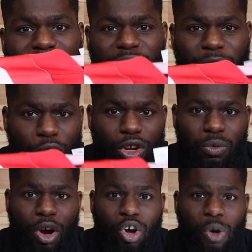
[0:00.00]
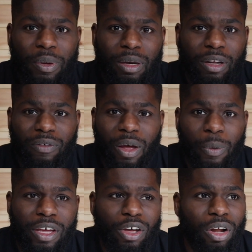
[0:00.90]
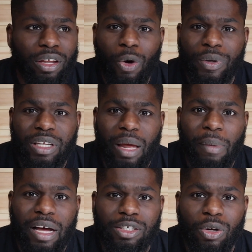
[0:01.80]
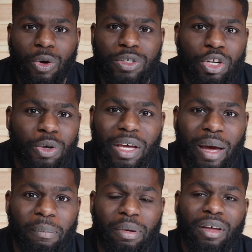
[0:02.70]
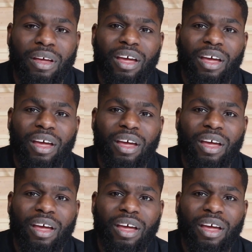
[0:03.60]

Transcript: If you're gonna rock up in the middle of like, where you call it, going to like Barcelona, going to Nou Camp,